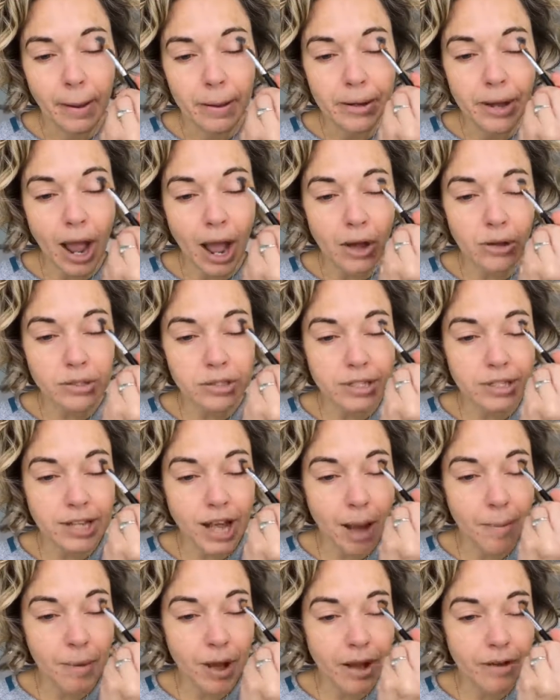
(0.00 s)
Now,
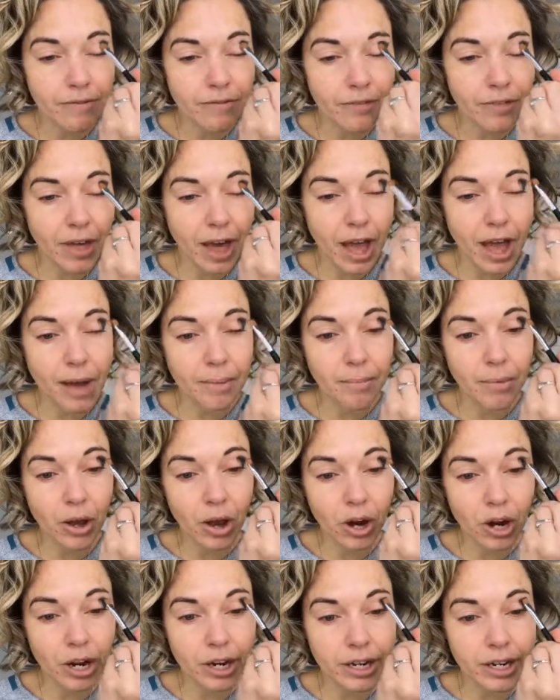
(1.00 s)
some of them
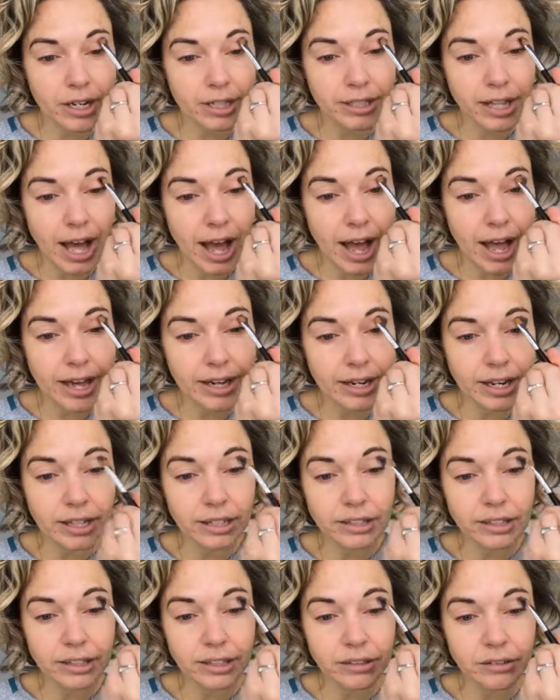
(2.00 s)
are gonna glide a
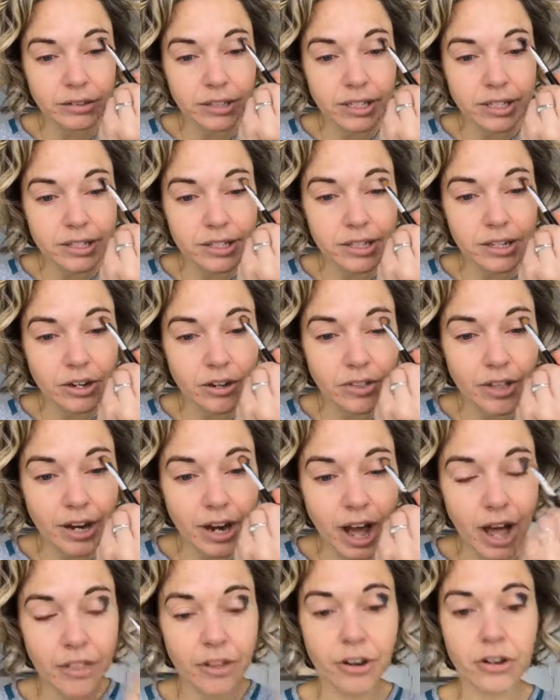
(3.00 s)
little easier than
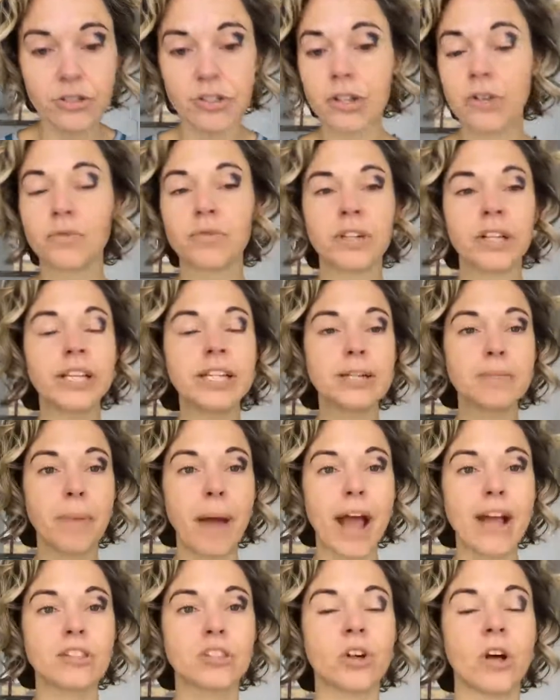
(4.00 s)
others. It really
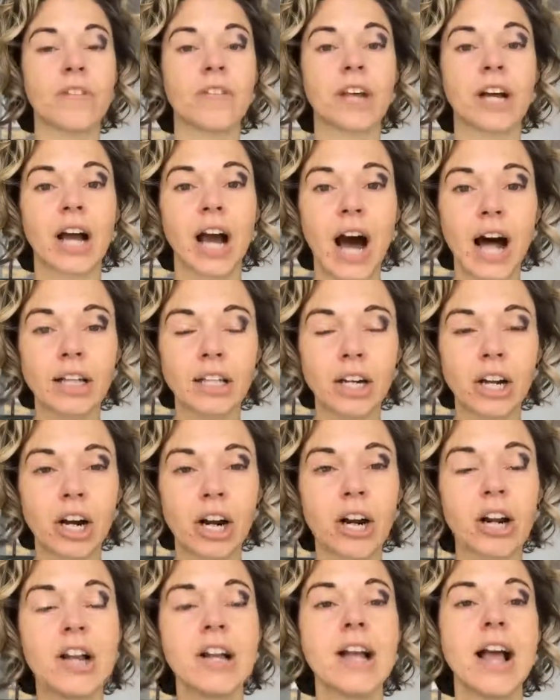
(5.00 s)
depends on the
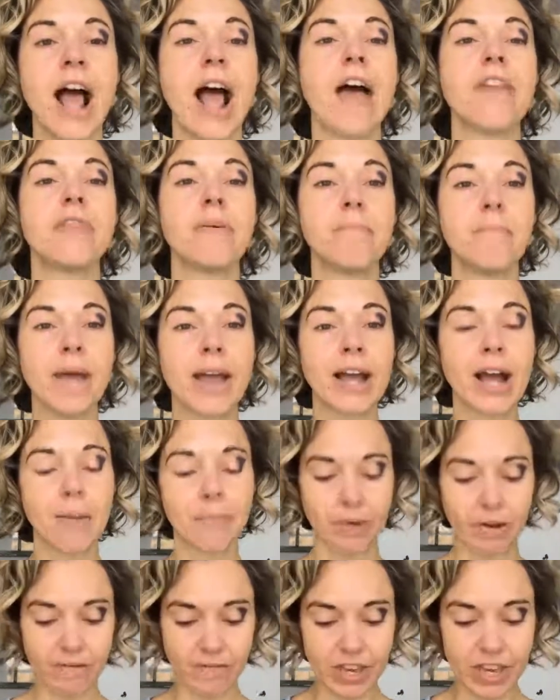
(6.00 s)
color and the
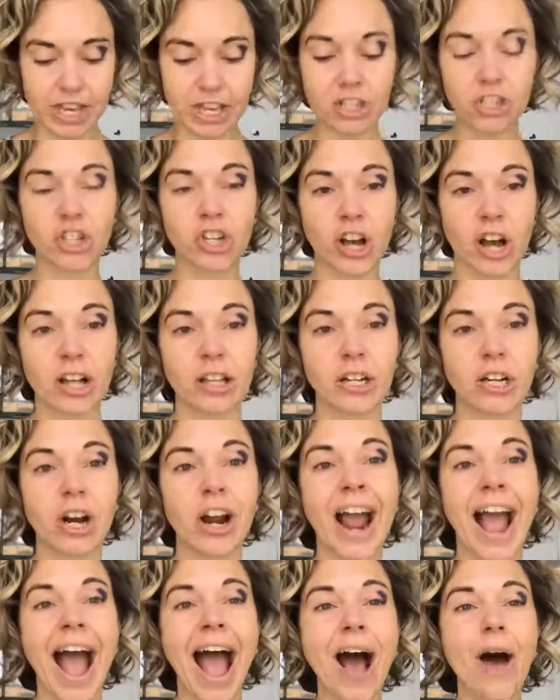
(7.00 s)
makeup of each color,
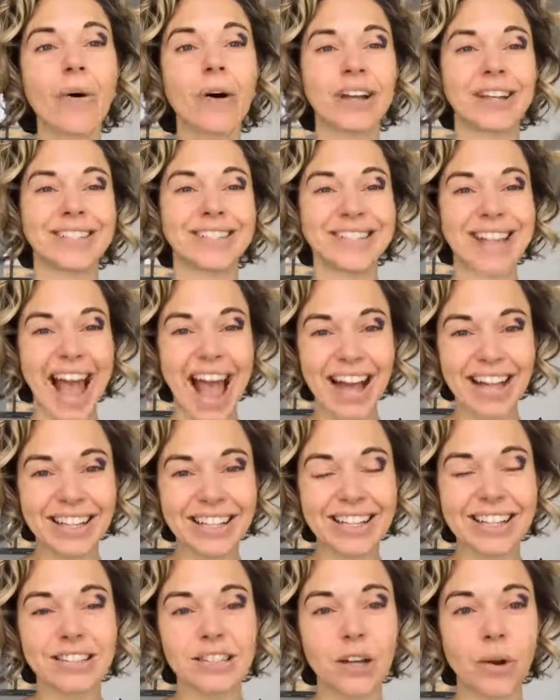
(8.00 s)
how
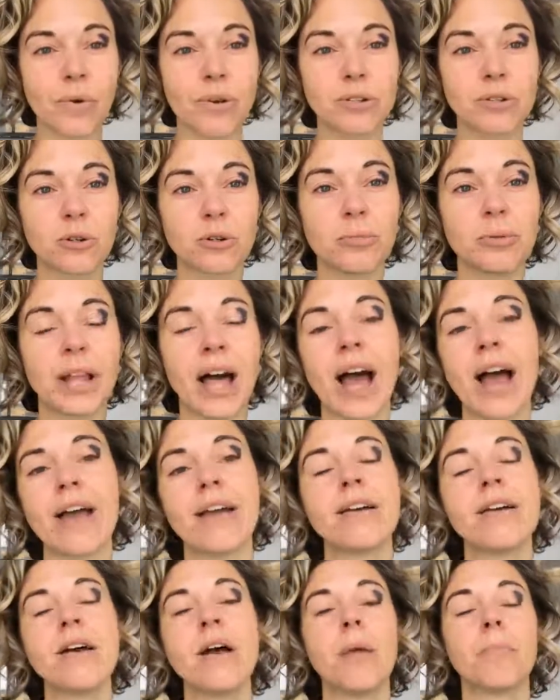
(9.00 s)
exactly it's going to
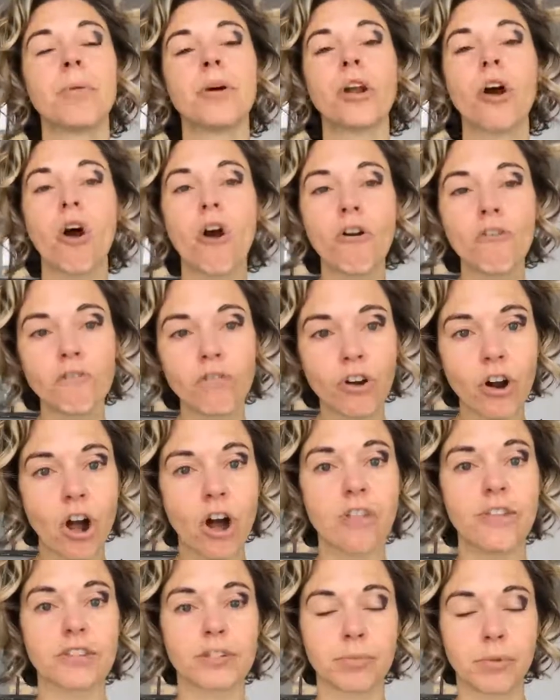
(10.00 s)
apply. But
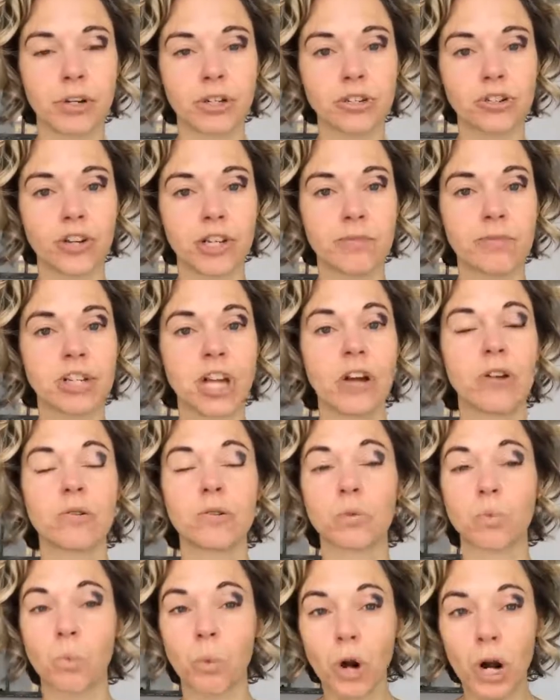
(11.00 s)
overall, the Splurge cream
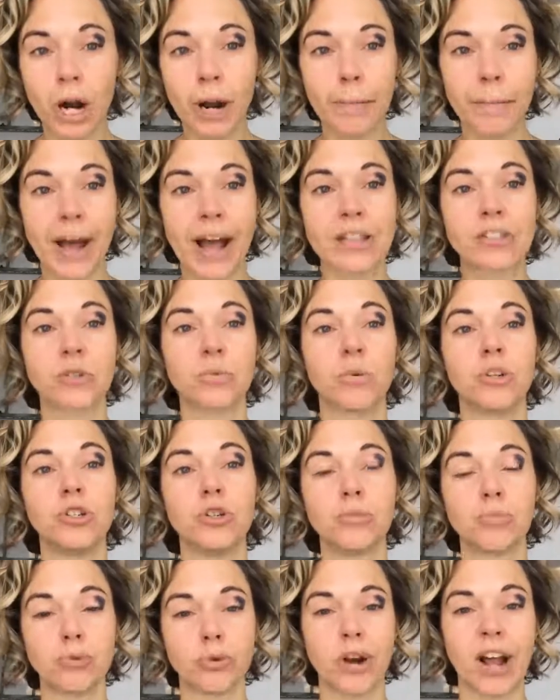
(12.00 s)
shadows work best when
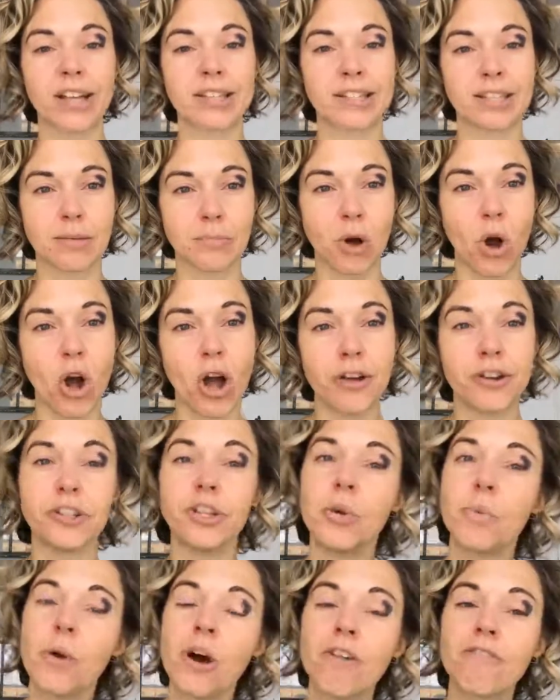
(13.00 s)
you press them on.
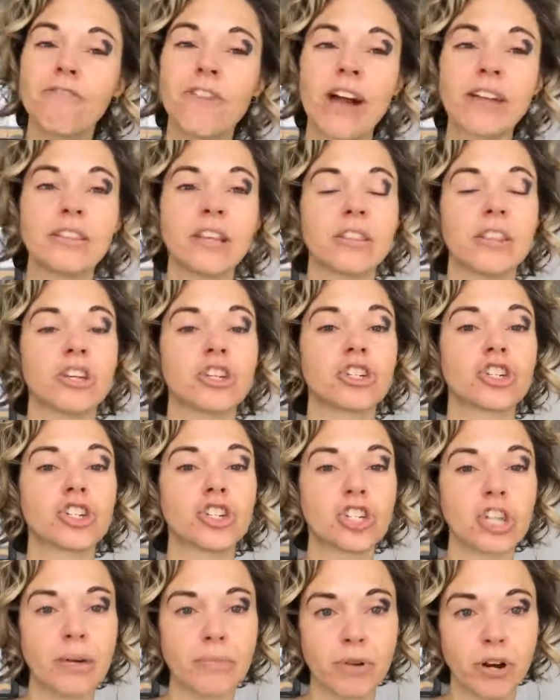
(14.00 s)
You will find that the
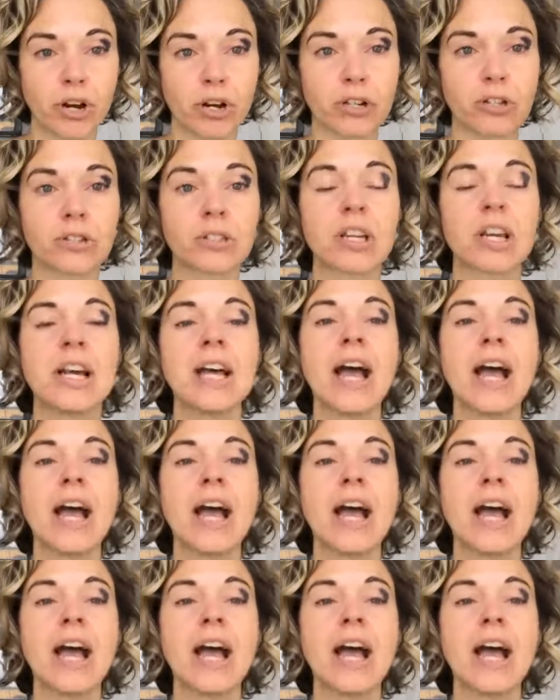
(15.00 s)
shimmers